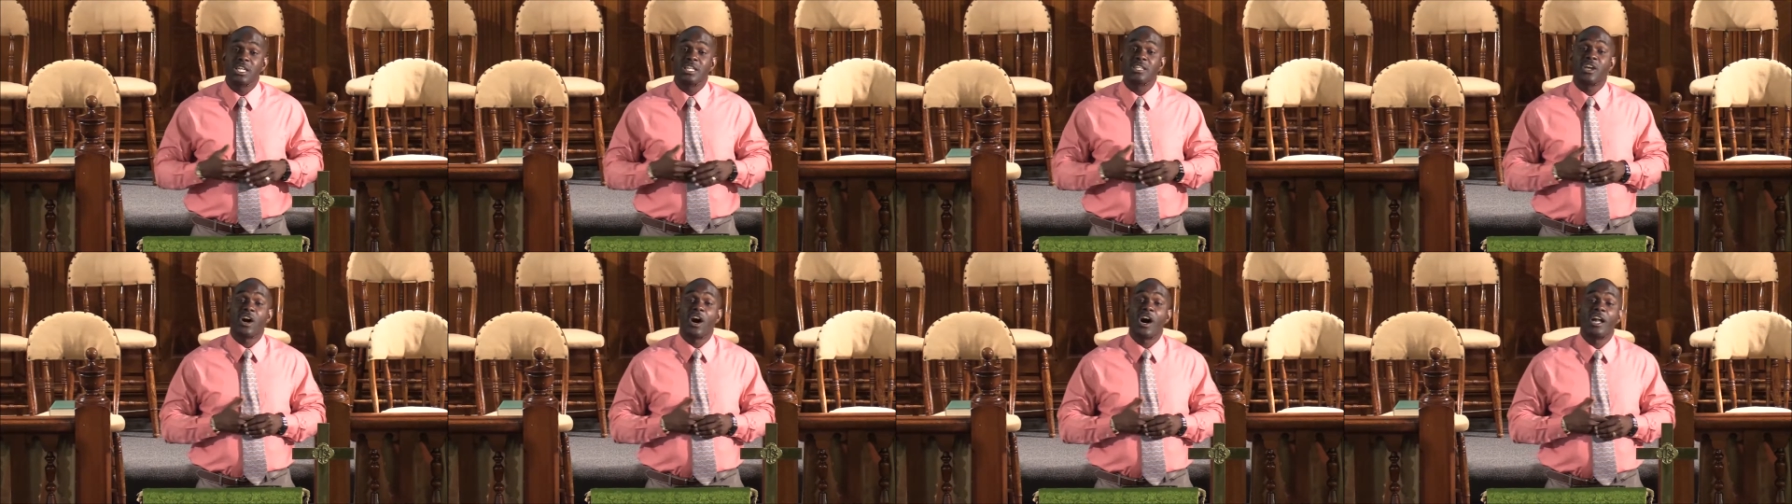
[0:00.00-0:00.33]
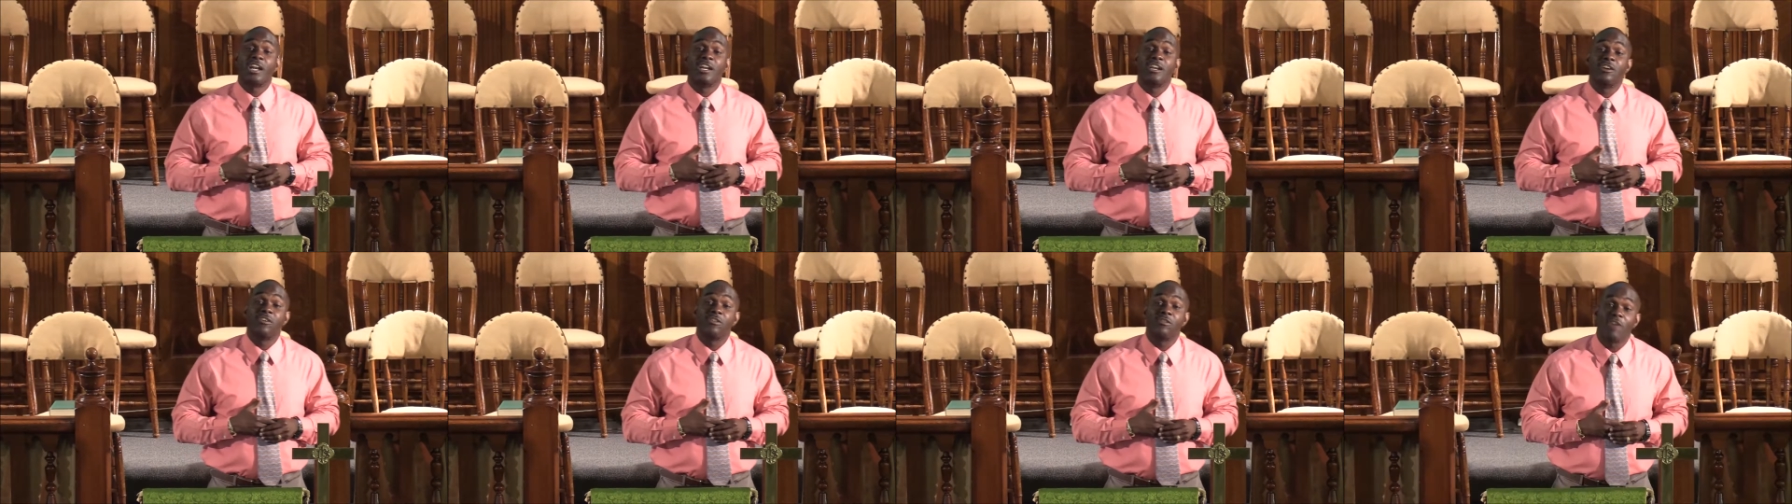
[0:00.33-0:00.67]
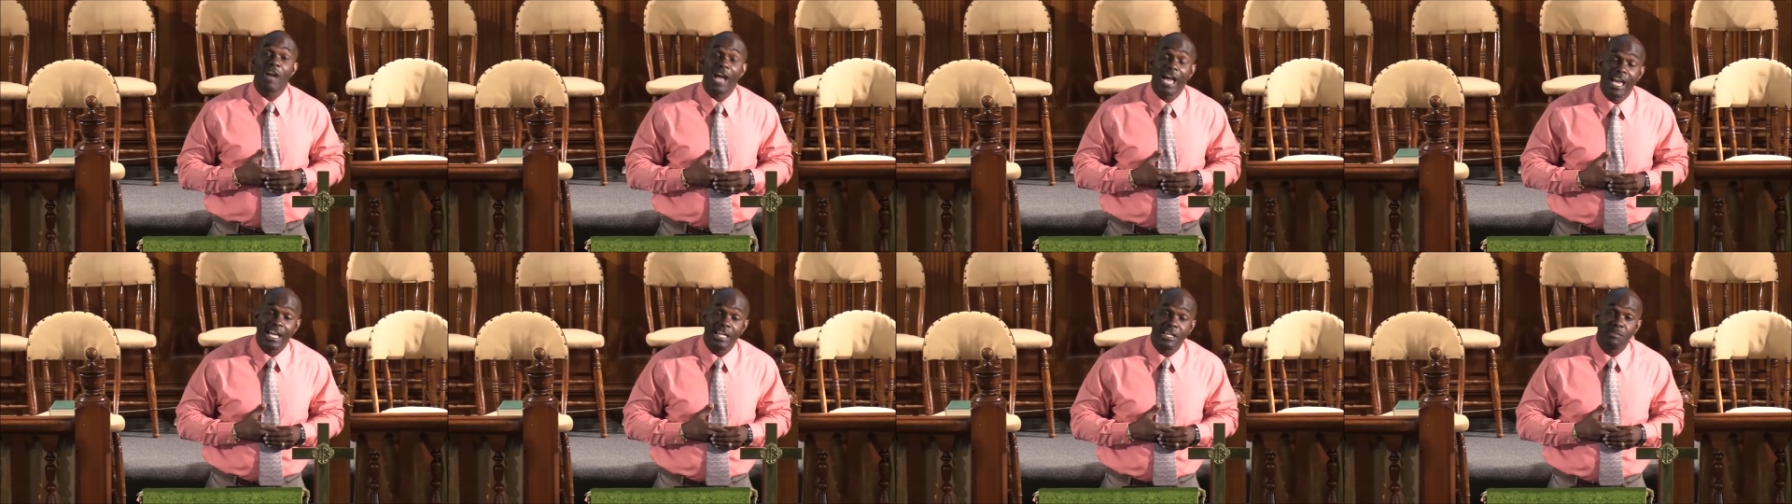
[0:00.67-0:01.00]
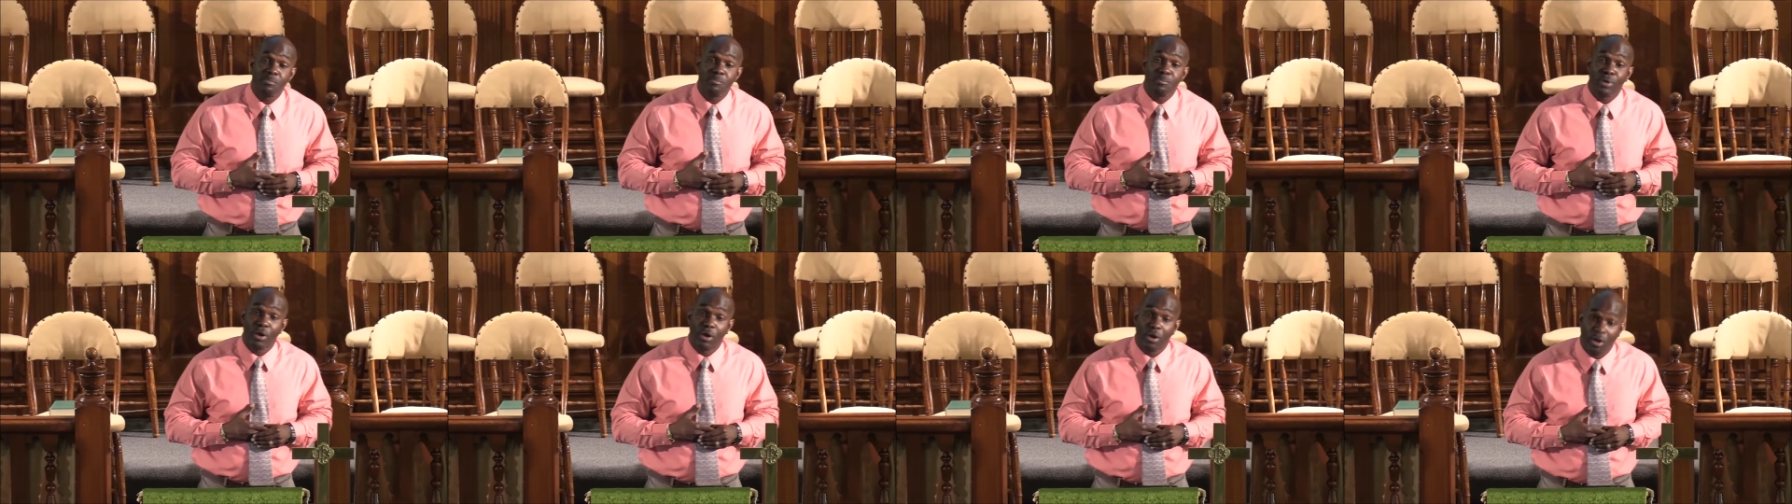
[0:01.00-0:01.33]
it on the right
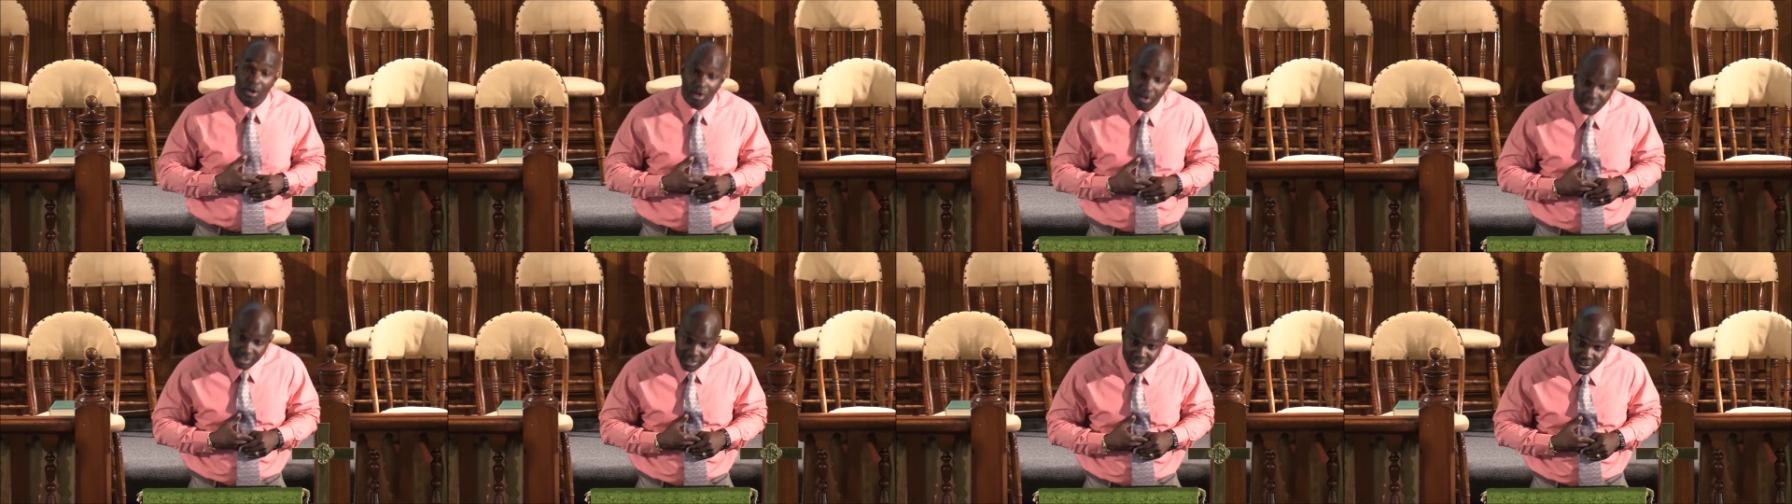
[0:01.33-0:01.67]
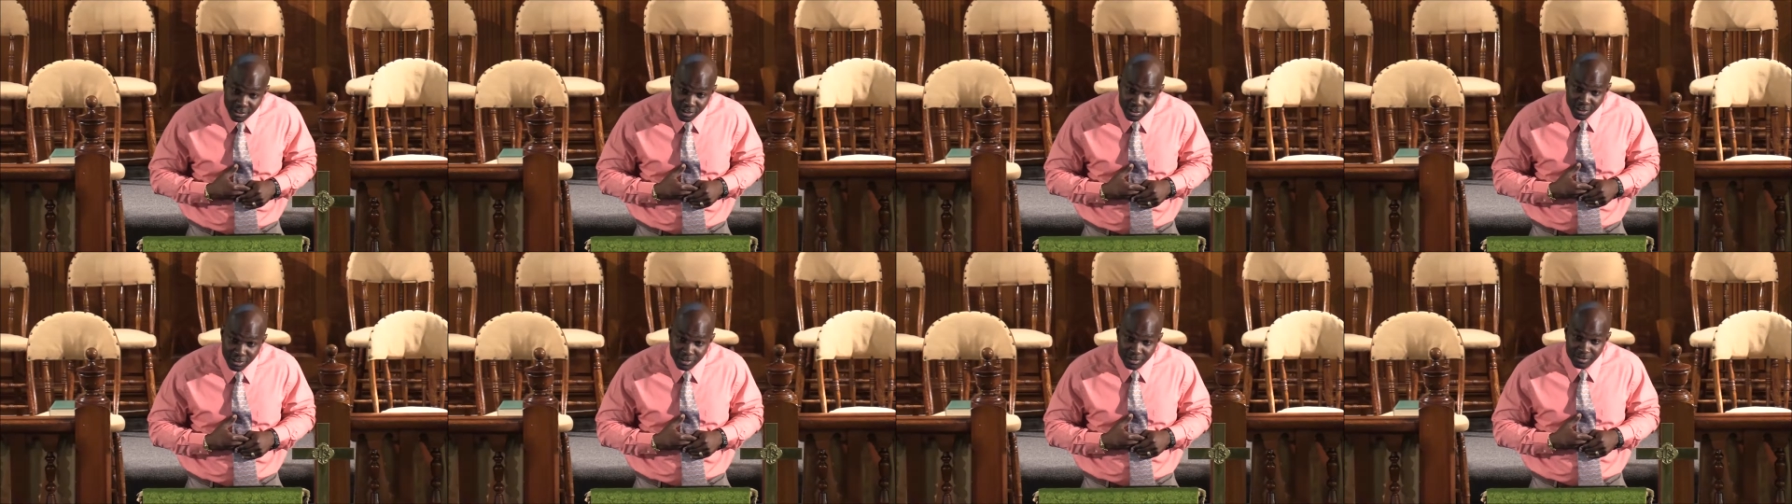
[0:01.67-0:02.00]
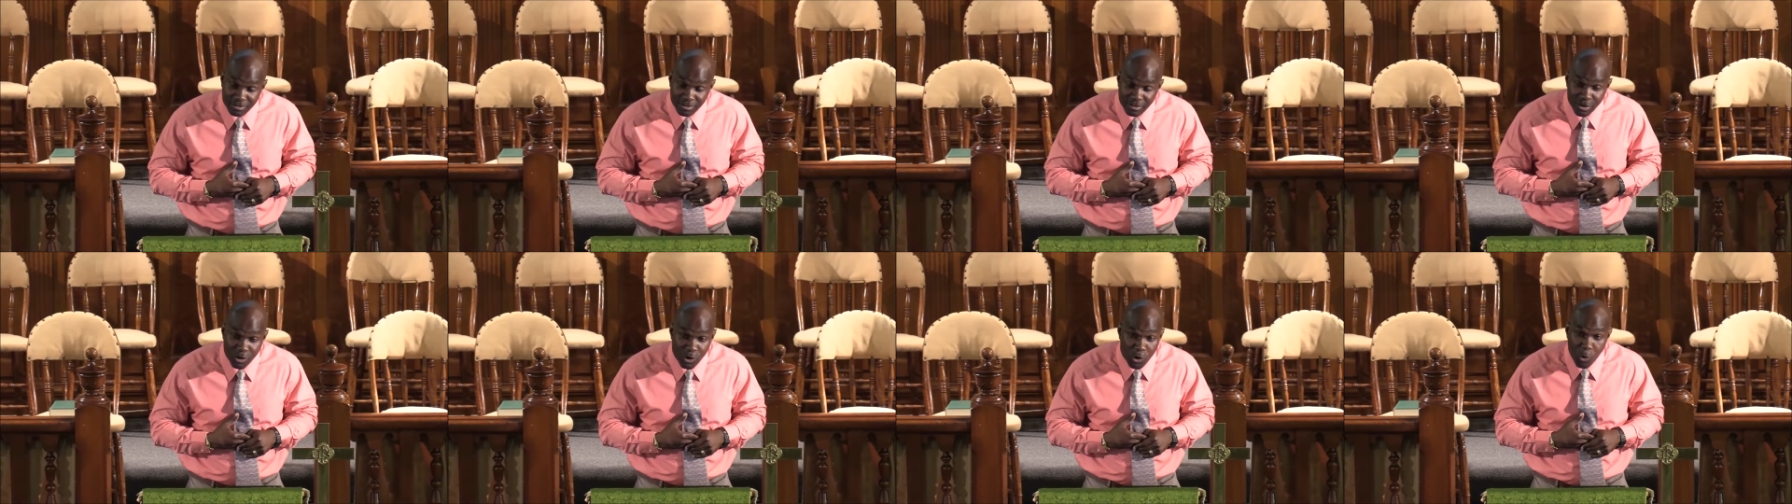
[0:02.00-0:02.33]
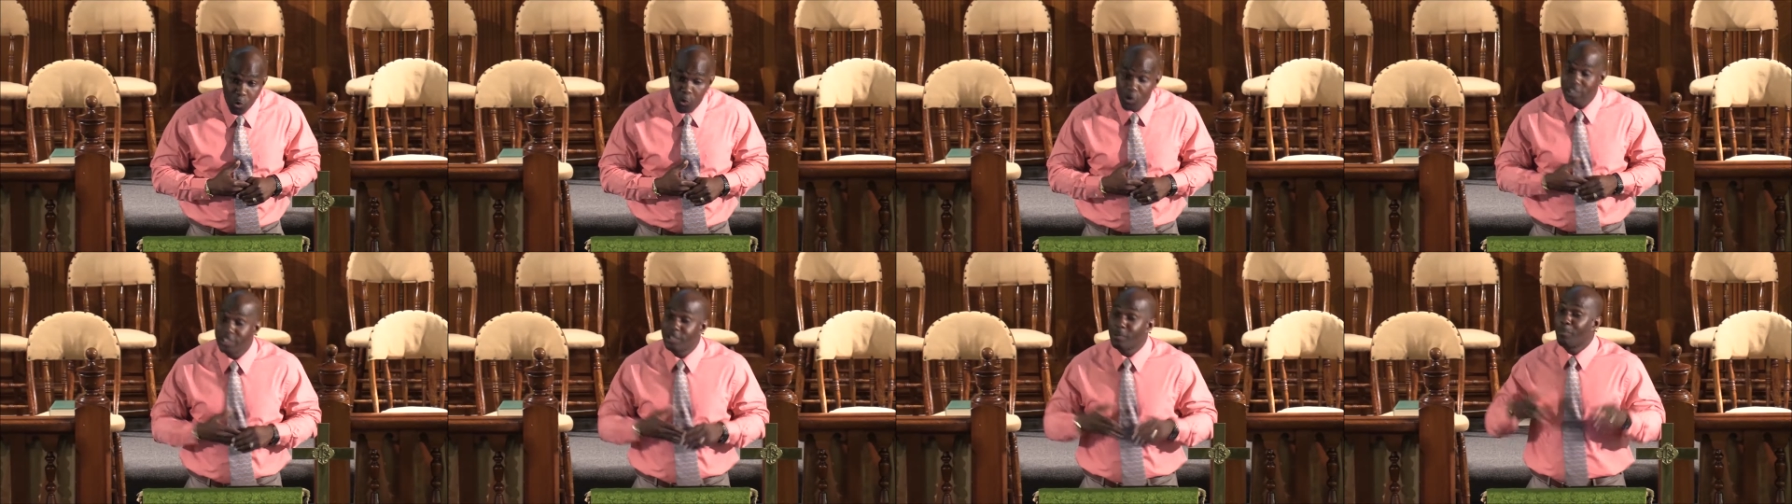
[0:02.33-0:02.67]
person.
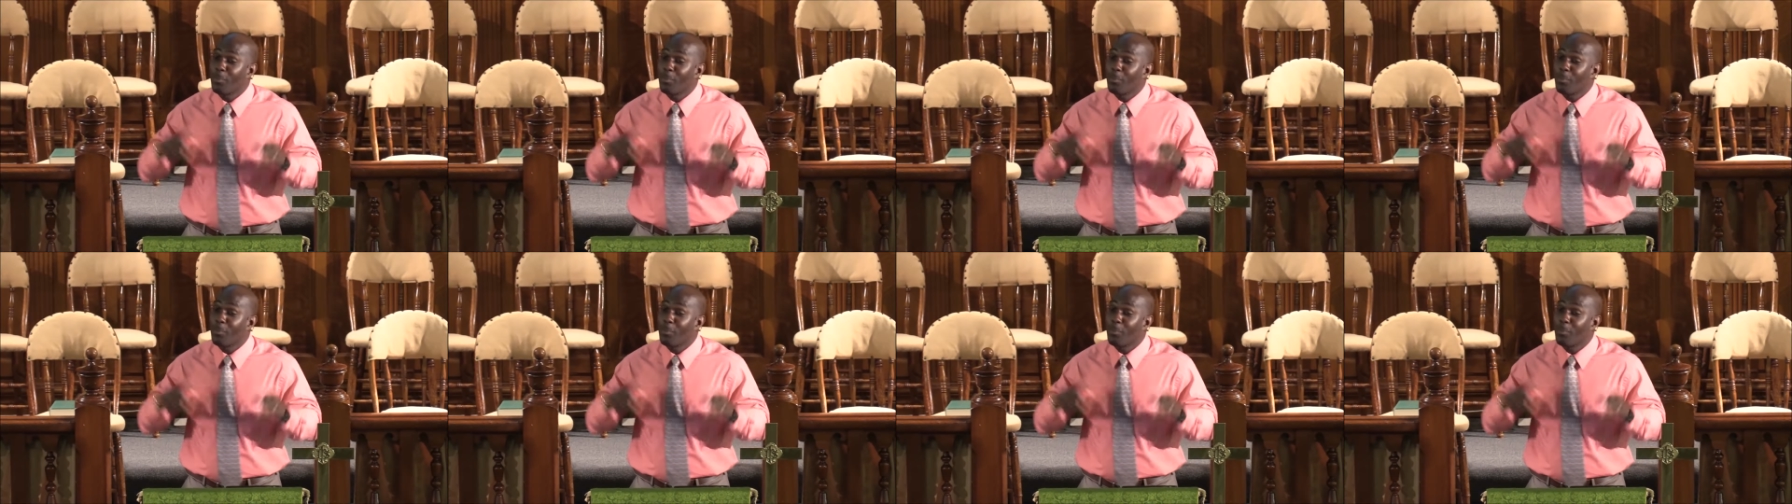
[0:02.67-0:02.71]
Who is the